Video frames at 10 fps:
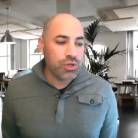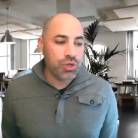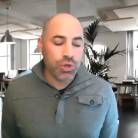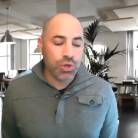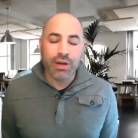
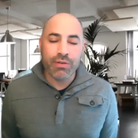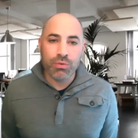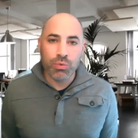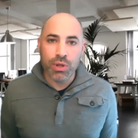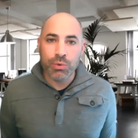
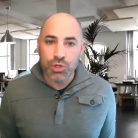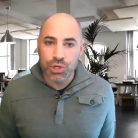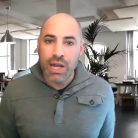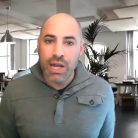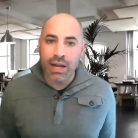that we should
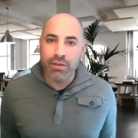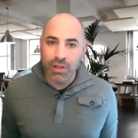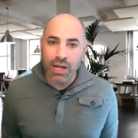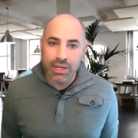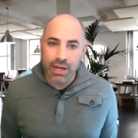not have
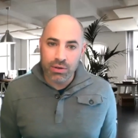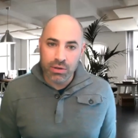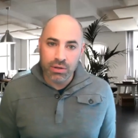locked down?